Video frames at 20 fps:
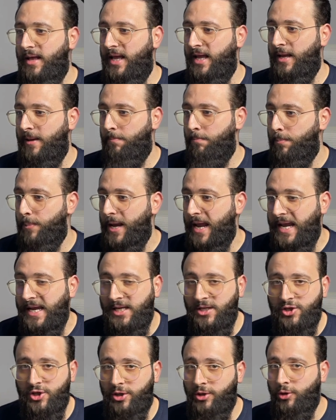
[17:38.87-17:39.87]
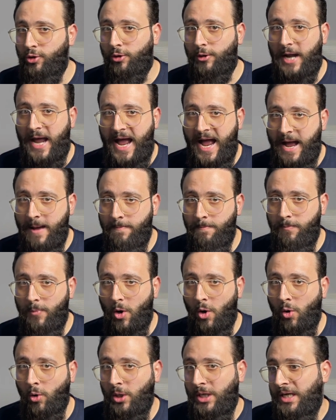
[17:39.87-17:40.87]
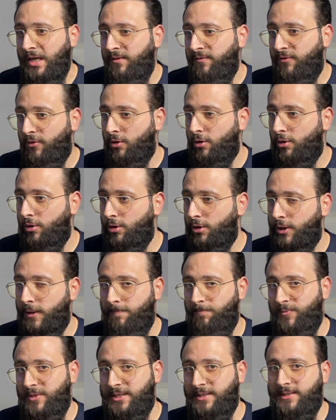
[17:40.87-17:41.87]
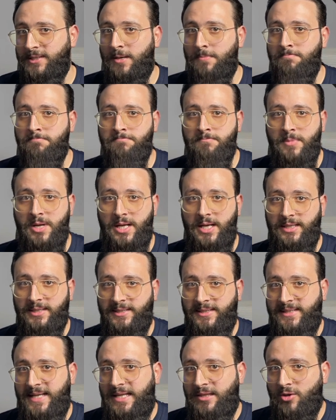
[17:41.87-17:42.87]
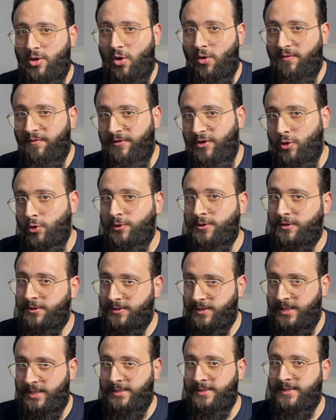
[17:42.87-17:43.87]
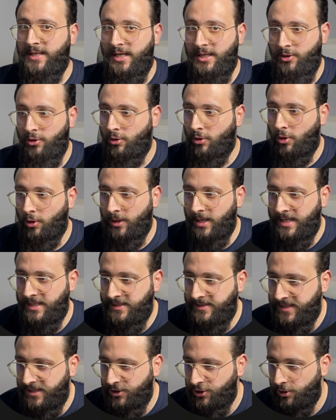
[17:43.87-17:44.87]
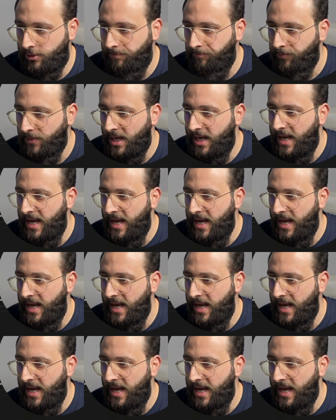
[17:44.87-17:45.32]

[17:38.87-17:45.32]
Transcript: a uh, page in your app only for some set of users inside your organization.